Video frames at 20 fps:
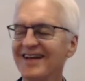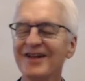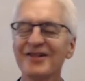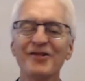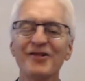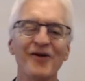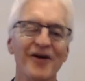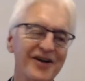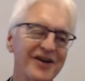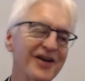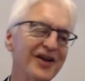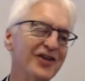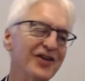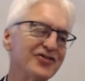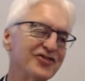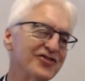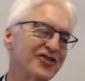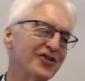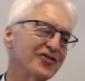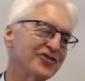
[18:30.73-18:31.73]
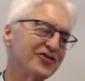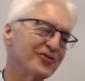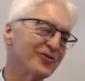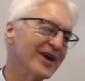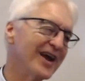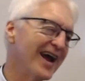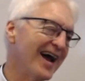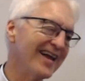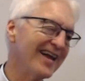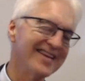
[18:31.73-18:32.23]
look, it's just
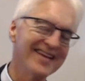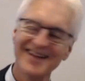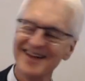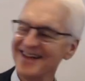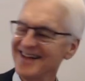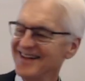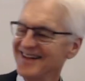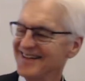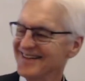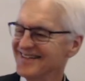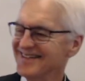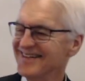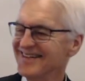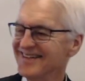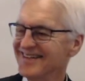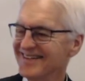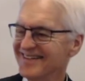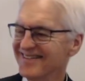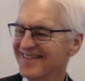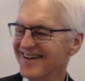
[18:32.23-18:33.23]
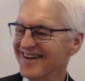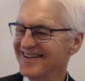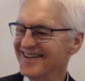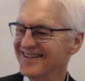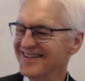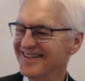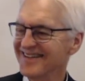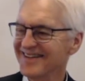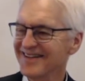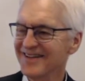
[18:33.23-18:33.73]
reality,
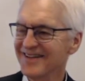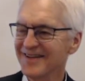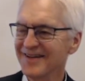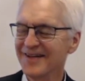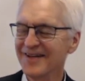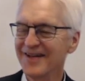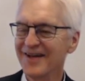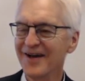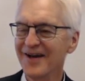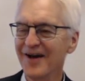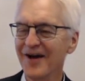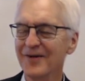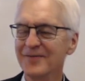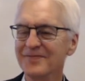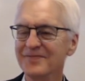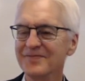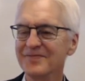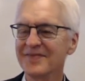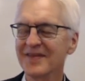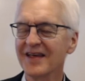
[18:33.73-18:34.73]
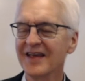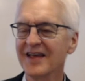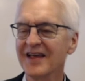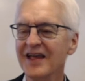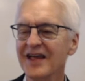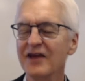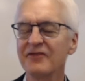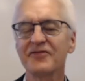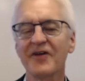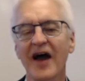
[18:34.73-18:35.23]
right? Um,
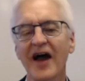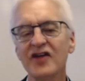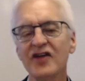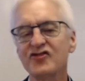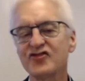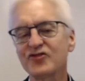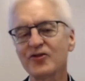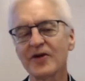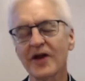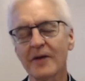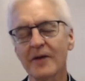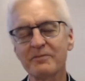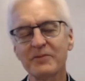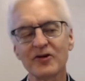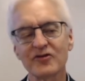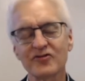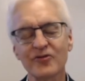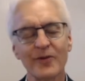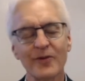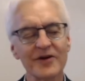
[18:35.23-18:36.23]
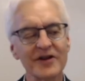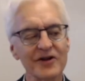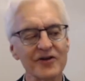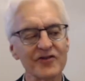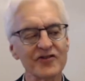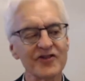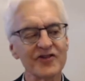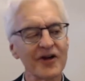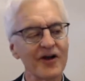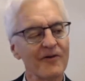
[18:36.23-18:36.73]
if I stood up here 20
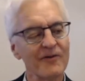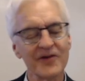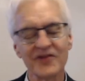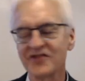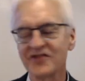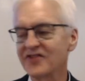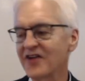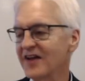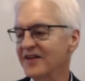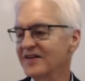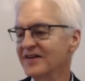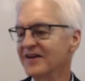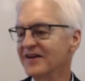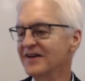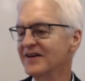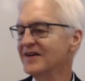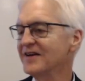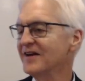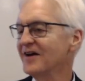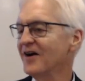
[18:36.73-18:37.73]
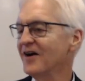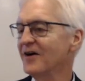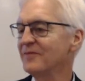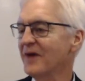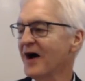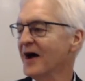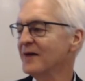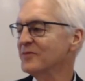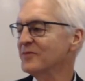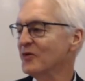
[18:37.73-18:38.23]
years ago and said,
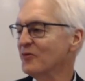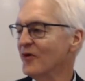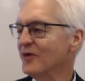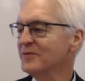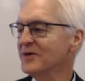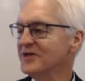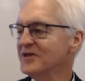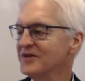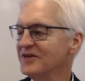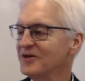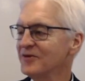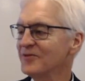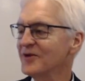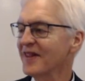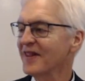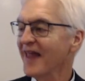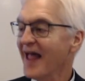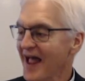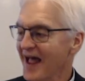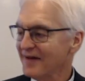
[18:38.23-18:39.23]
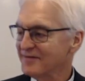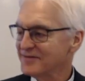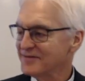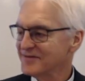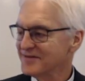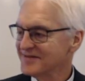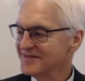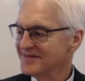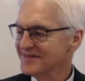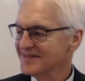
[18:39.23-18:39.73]
um, I'm a woman, you would laugh,
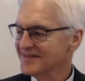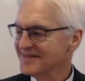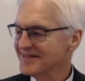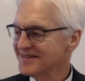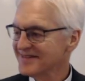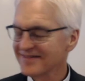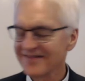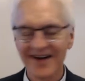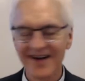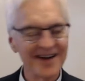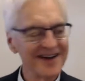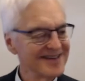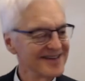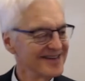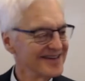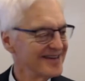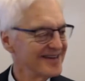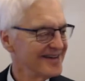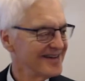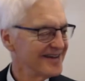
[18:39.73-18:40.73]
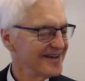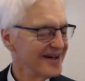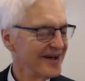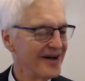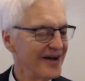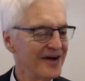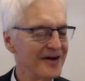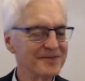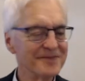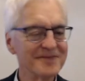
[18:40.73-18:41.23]
right?
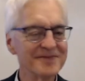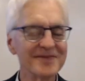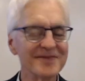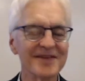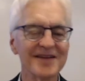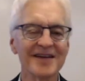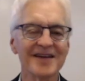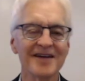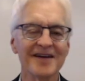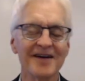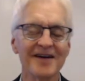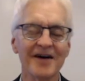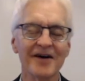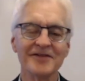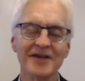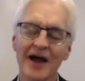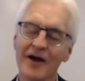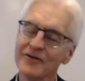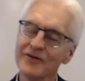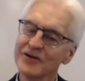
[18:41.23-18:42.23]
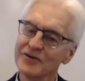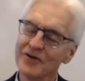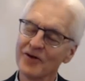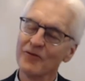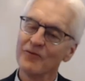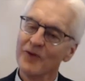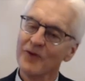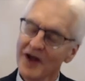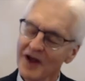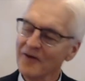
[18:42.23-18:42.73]
Um, uh, now you'd
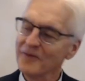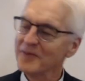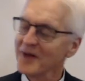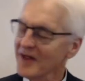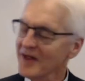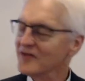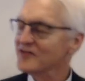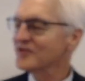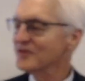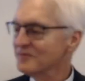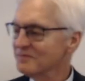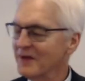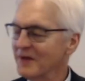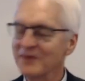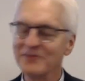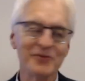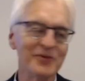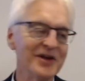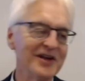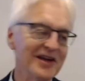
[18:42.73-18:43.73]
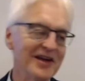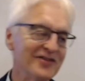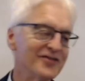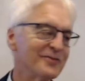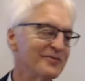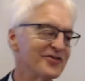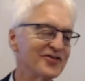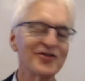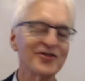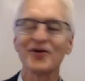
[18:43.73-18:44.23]
go, well, Pastor, maybe we need
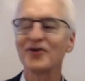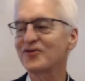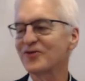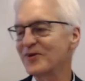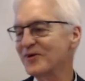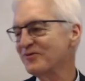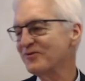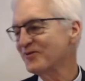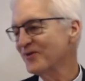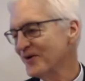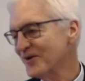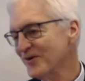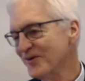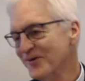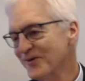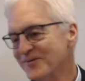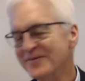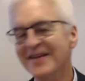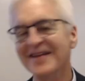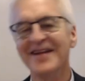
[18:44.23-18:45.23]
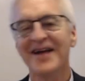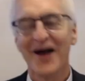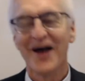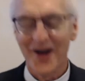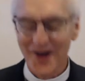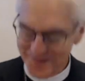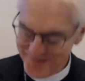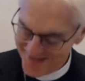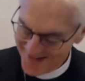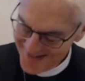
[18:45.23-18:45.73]
some surgery for you.
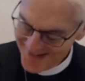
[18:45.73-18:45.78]
Um,